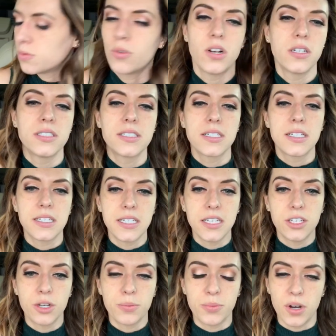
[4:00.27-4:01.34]
want to
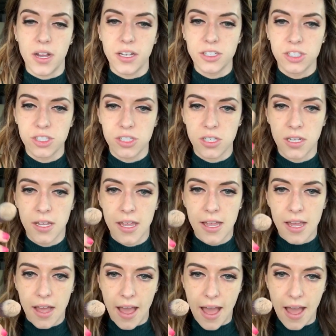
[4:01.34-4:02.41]
clean your brush
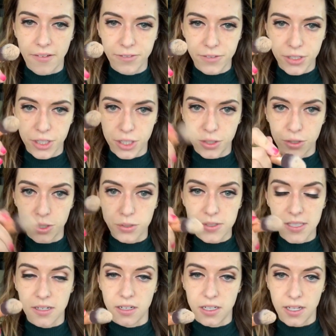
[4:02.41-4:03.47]
after you use
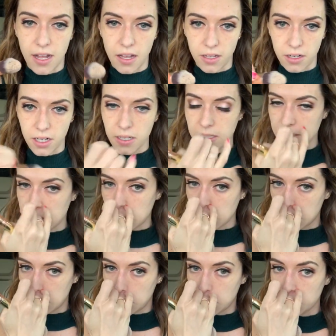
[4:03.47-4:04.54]
it on a color, because you
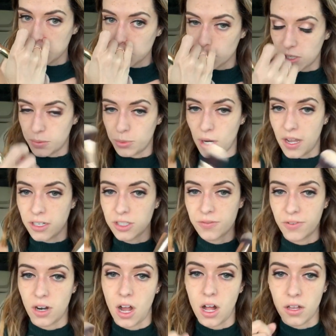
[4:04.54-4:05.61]
can use one brush
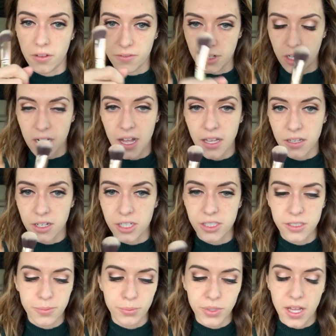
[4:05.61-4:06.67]
for all of your
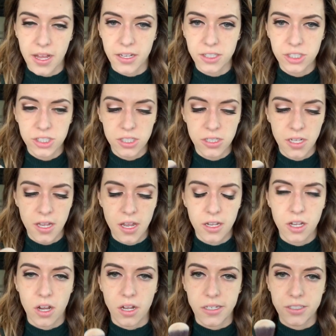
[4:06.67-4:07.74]
colors, blush,
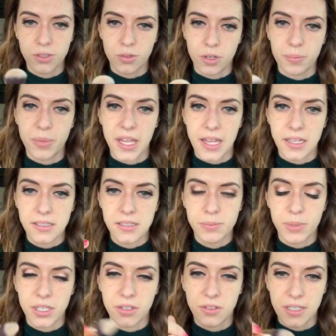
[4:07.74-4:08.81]
contour, base,
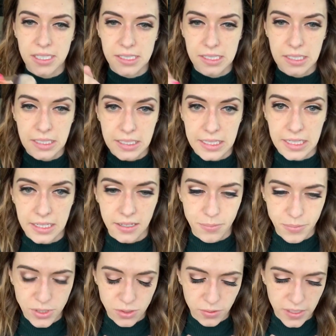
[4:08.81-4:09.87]
but you need to clean it
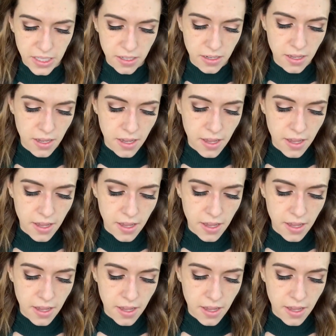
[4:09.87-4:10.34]
in between.